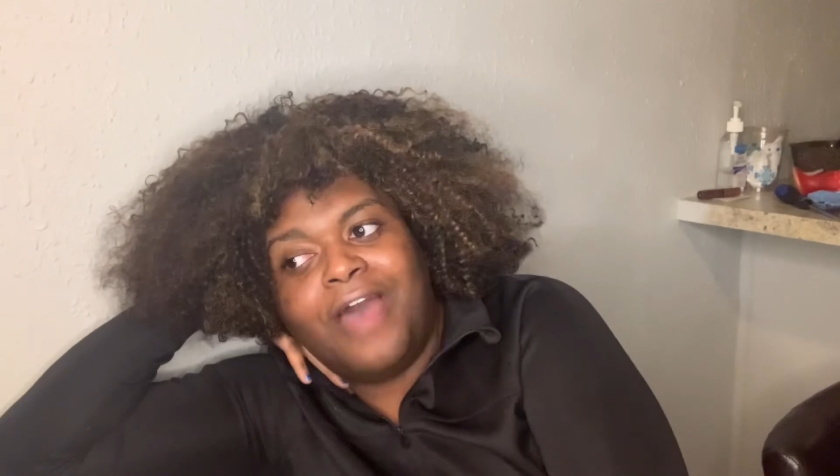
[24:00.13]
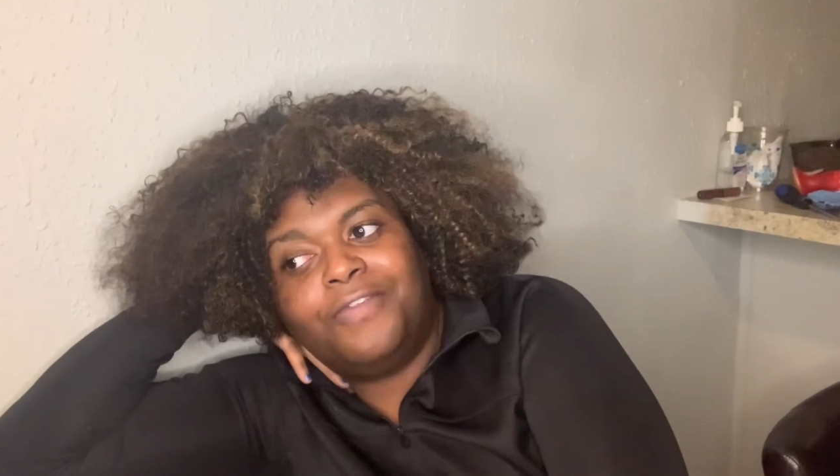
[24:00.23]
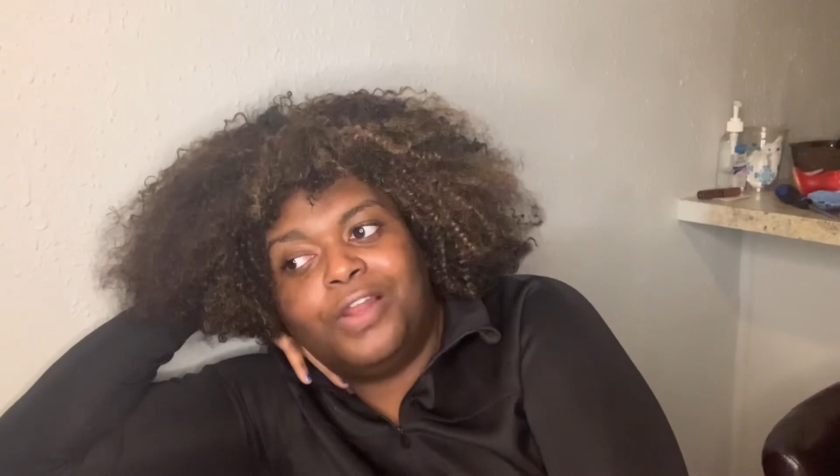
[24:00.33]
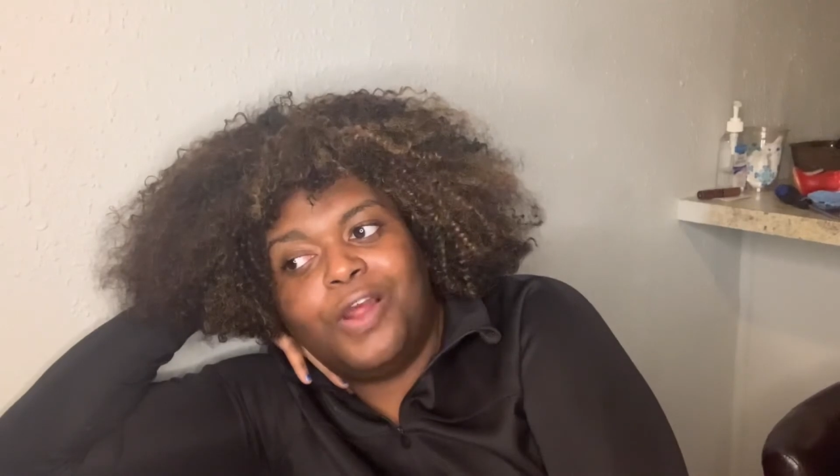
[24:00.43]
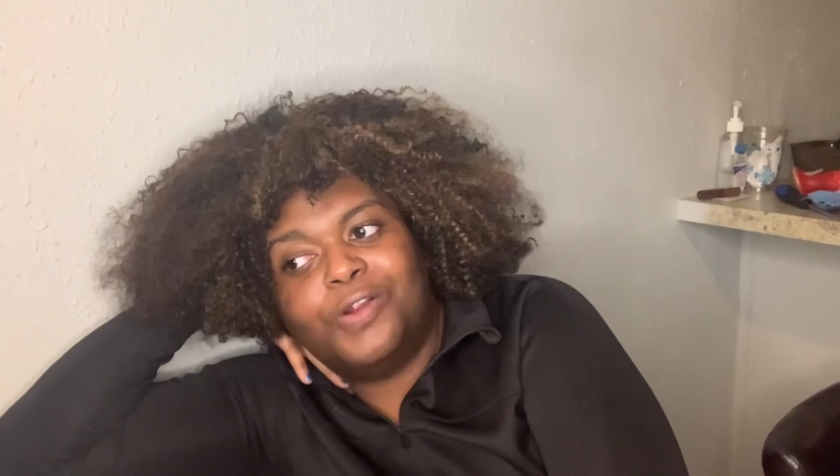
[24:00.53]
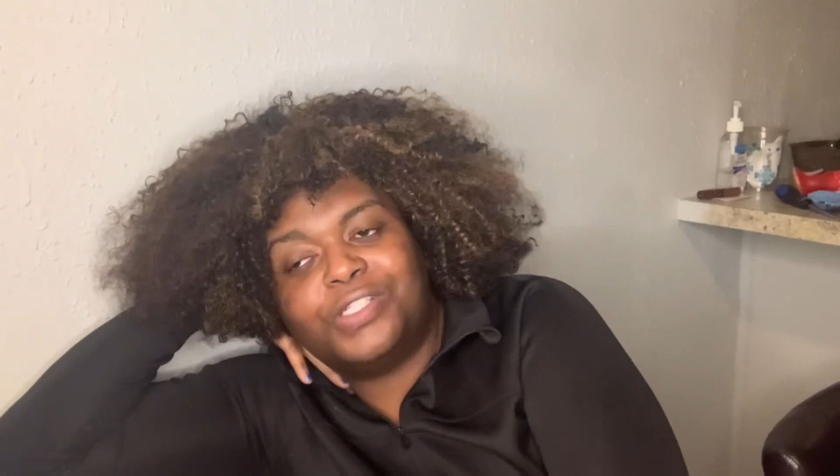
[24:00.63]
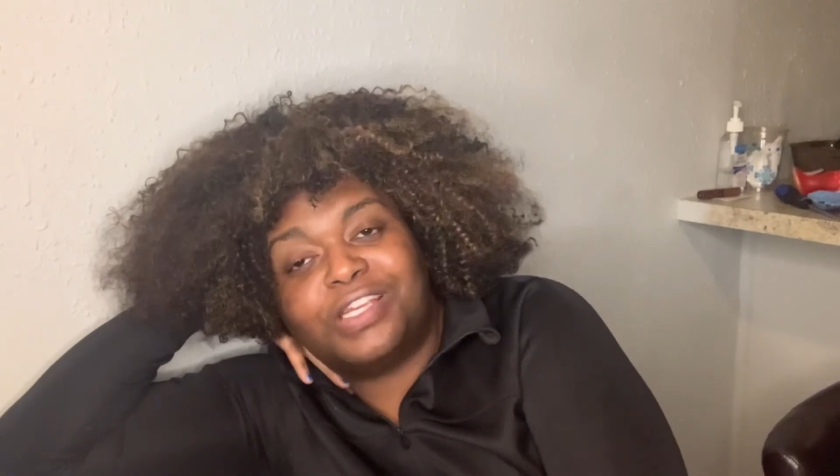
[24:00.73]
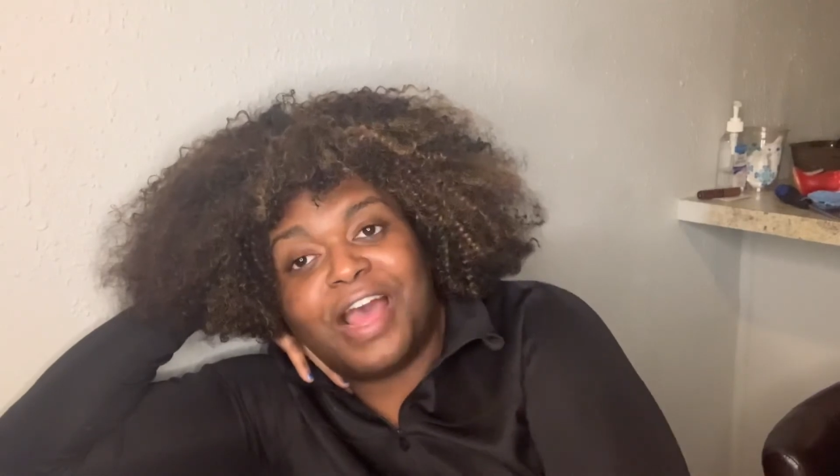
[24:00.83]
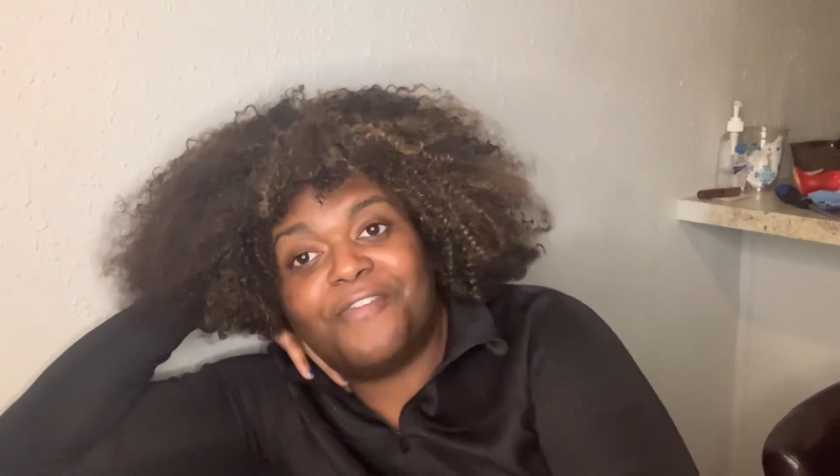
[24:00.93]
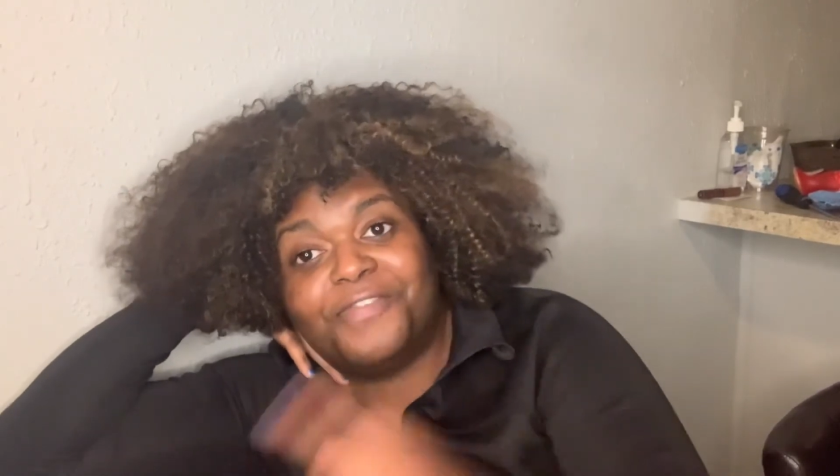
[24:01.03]
to learn to
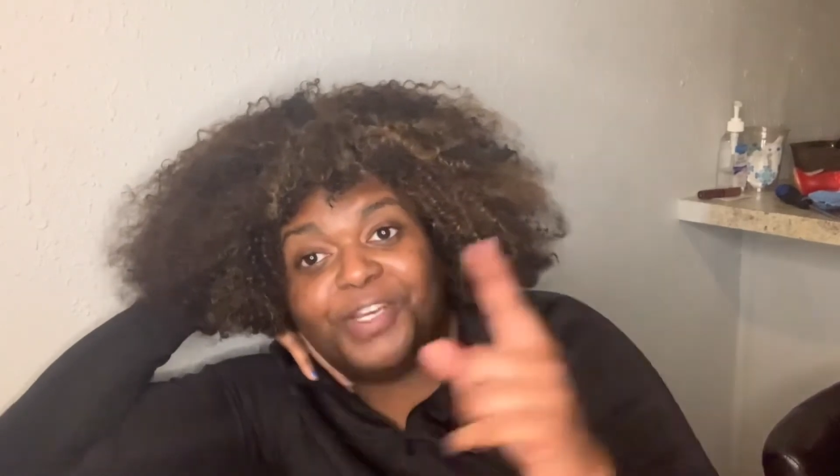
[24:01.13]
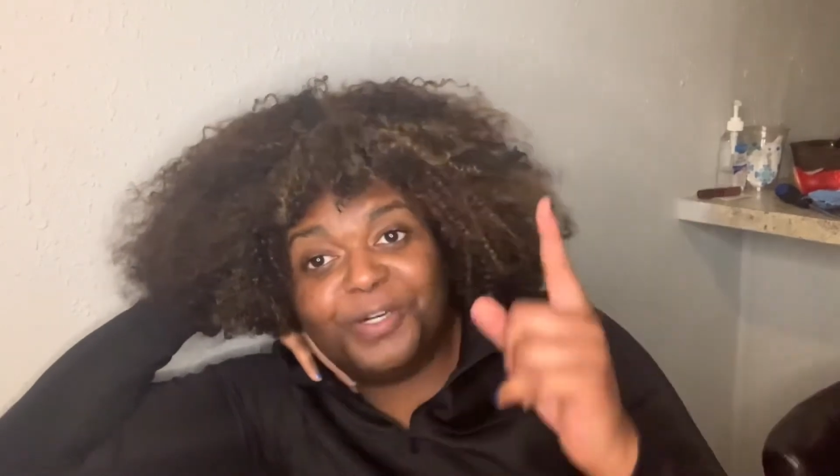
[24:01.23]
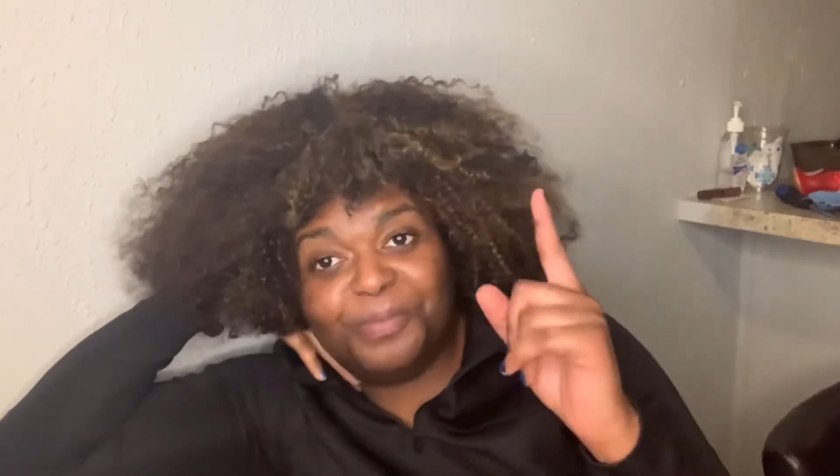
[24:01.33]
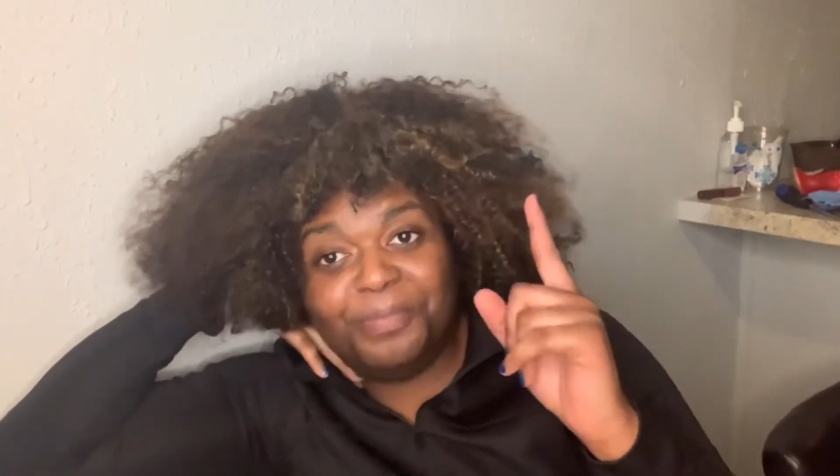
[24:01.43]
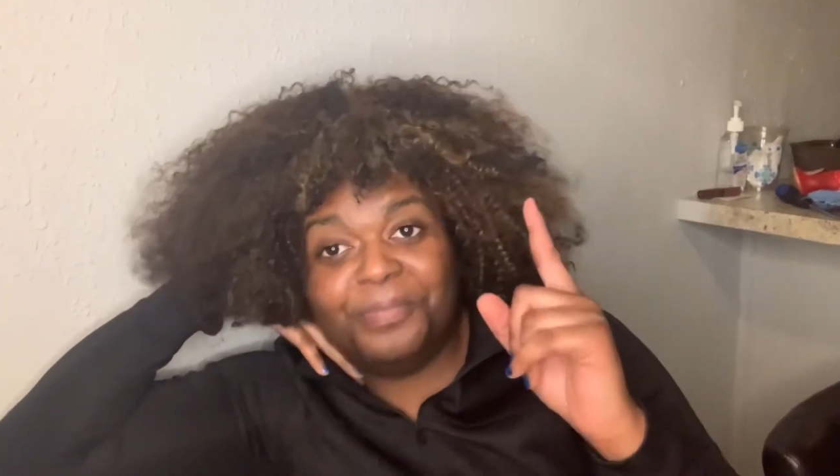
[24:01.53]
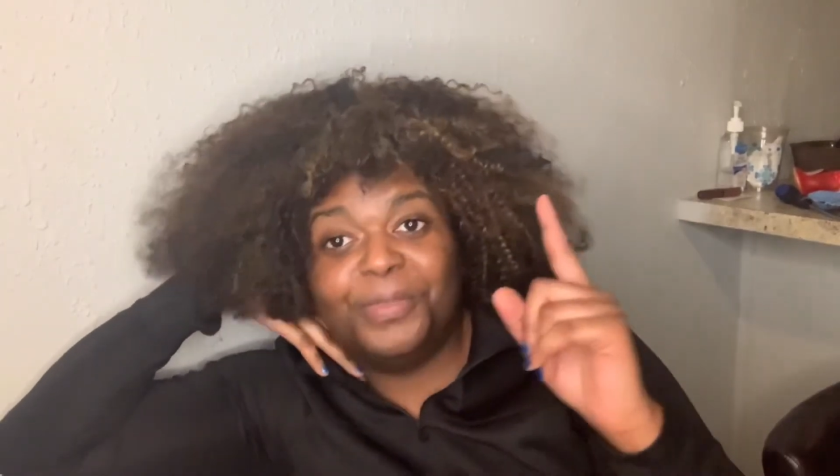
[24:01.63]
not feel